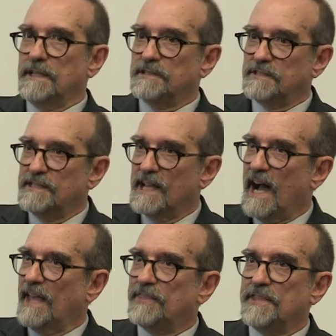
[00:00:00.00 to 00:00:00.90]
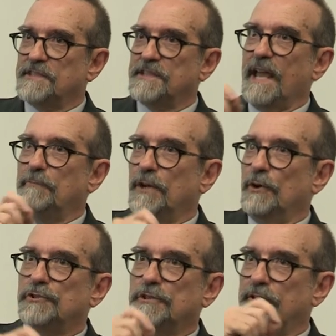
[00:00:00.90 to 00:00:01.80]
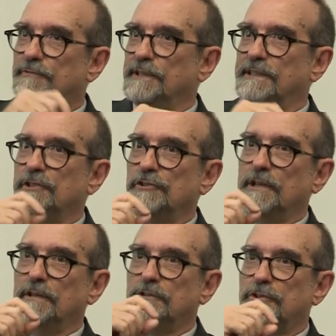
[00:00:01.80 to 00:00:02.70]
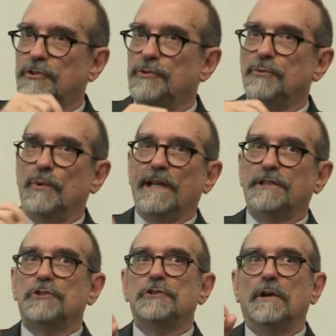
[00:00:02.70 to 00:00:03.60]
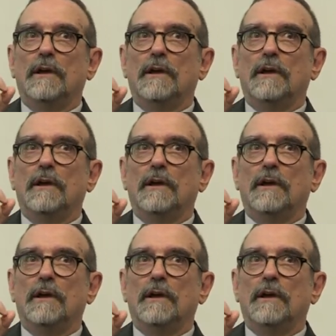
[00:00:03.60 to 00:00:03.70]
is not the same notion of religion to which